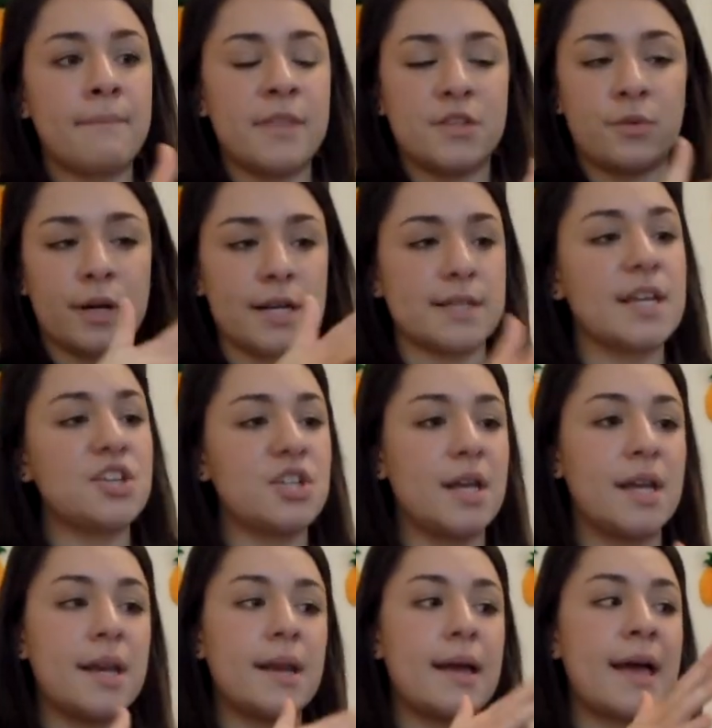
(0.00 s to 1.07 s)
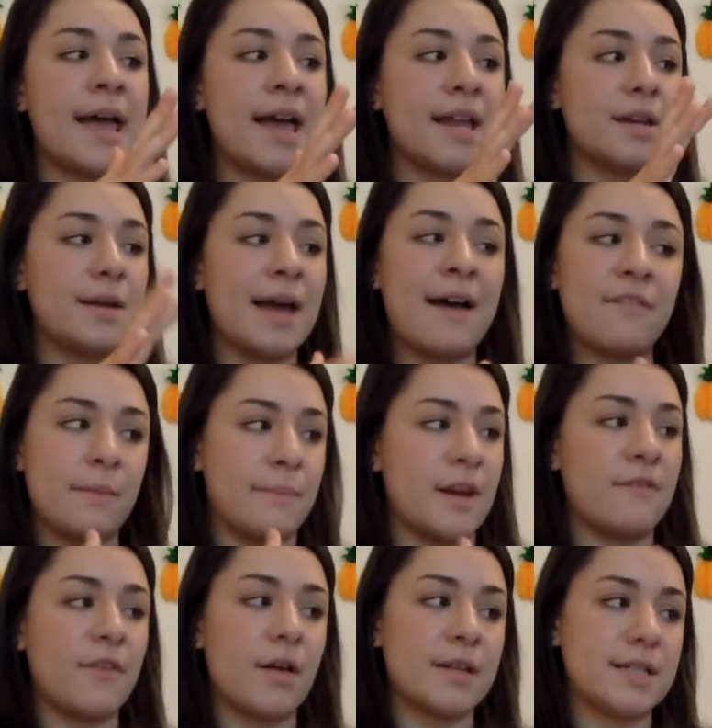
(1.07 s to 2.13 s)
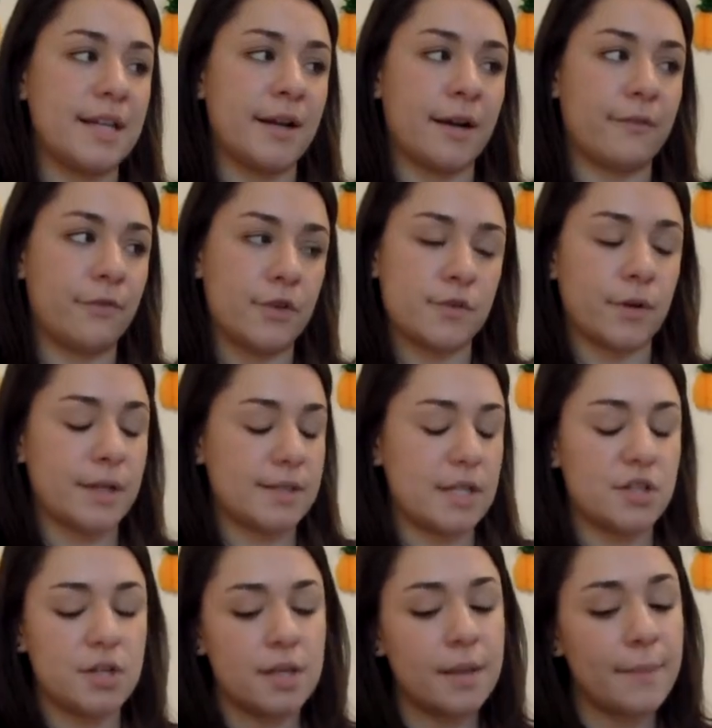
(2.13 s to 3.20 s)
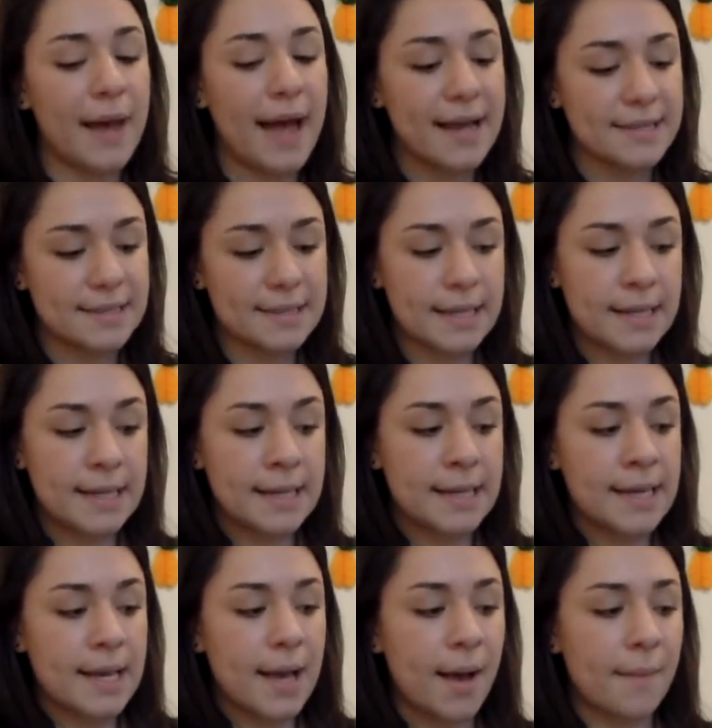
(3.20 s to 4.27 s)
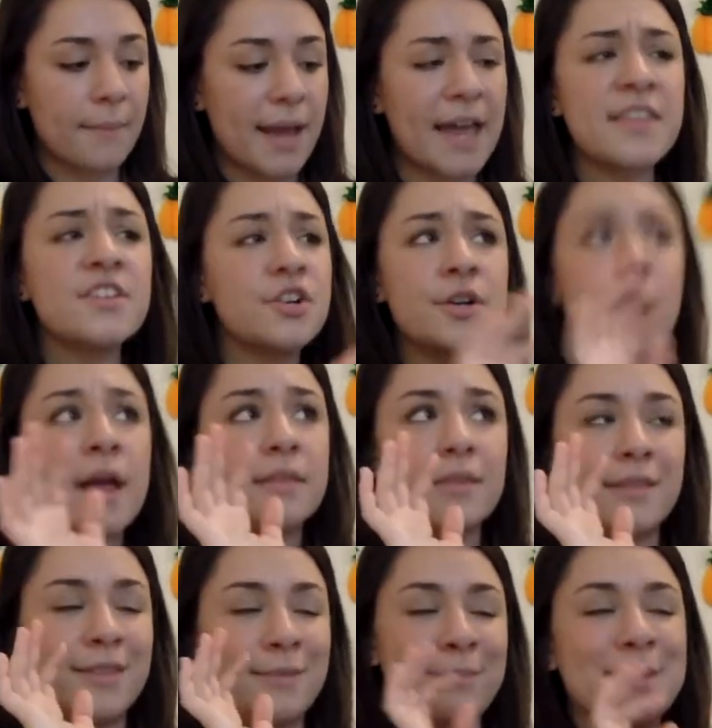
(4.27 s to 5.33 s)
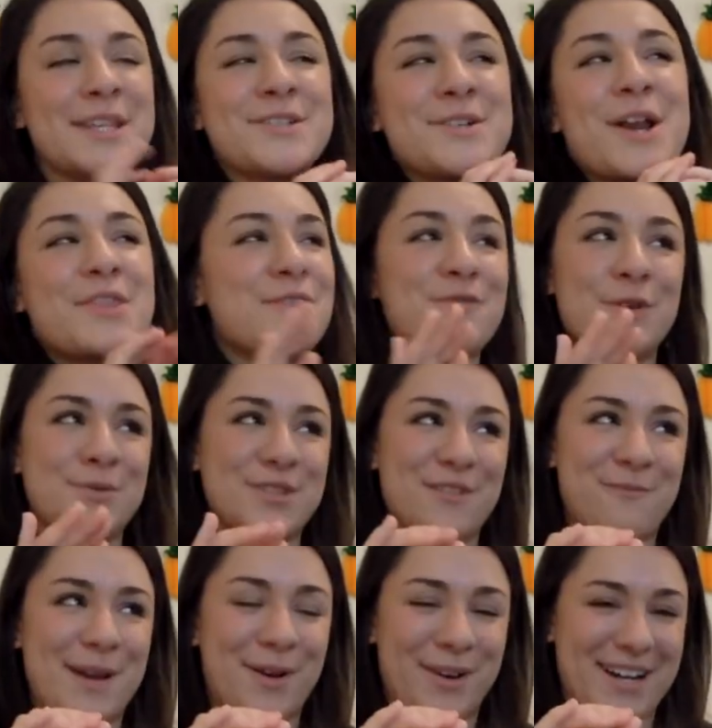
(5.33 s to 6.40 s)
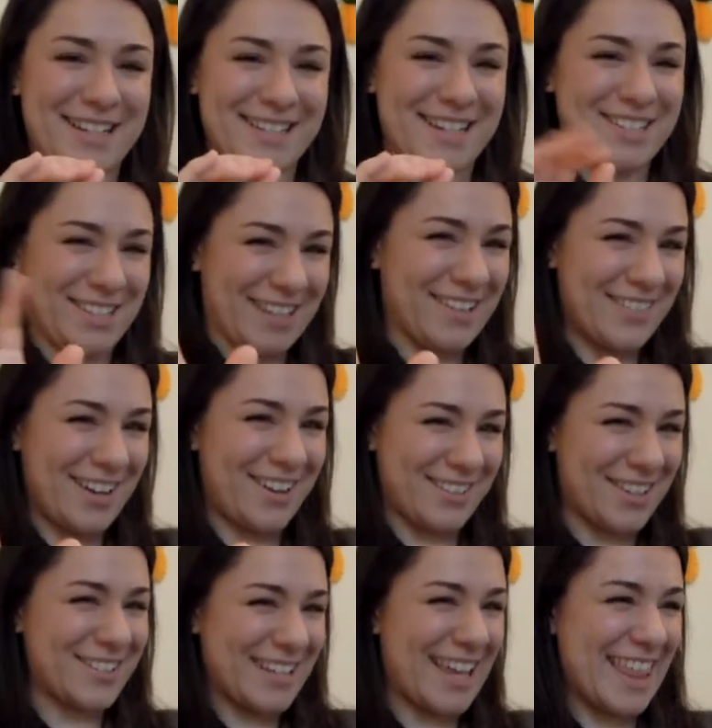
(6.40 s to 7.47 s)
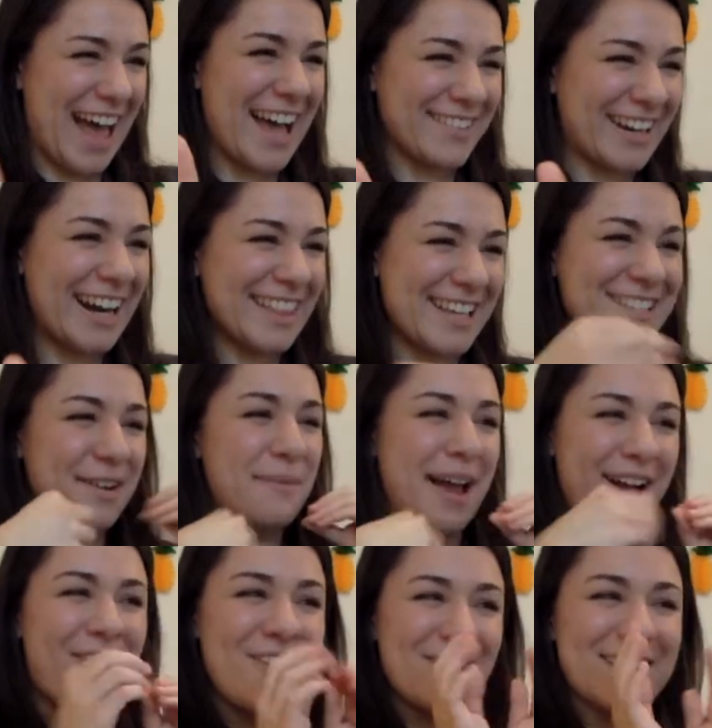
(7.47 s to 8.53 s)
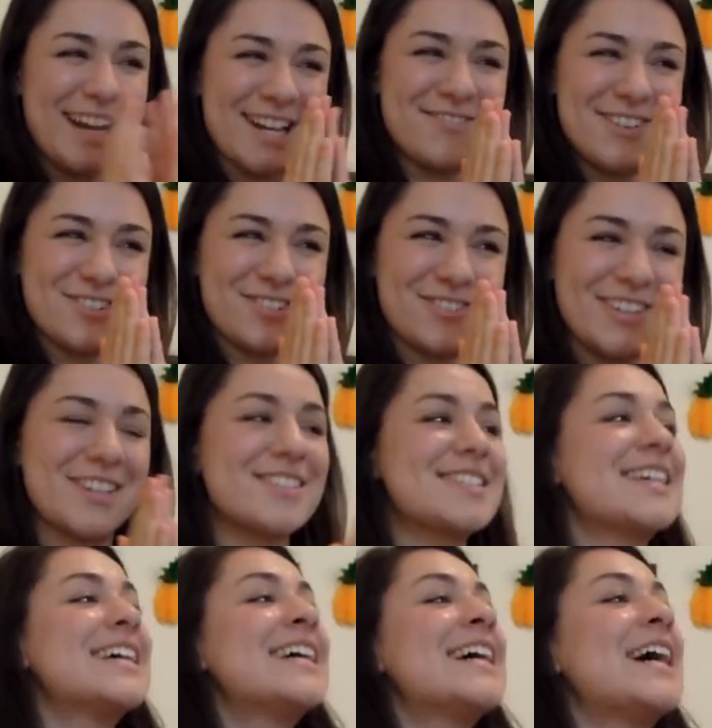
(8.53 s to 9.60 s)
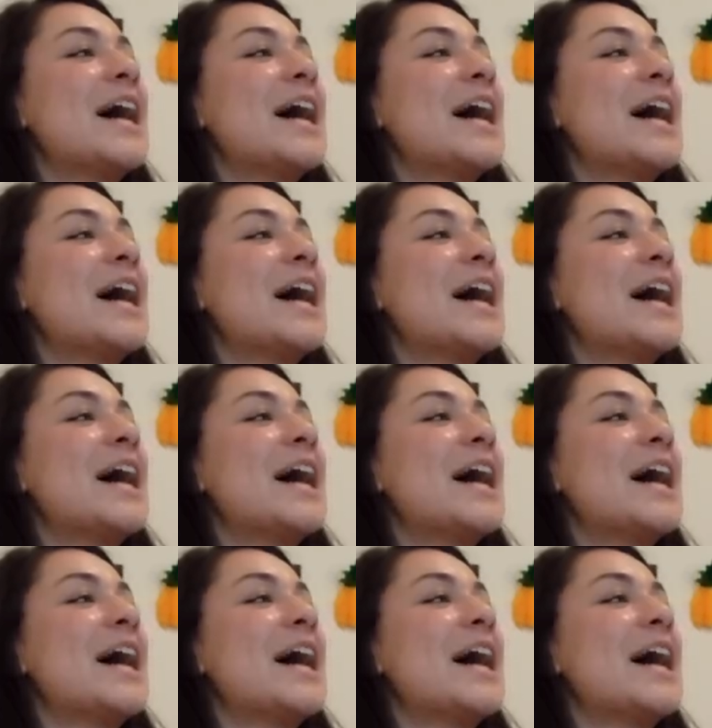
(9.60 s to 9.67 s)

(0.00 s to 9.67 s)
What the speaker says: this organization and having been a volunteer for this organization in the past. And these are not the views of my organization. Let me also say that, right? These are my own individual views.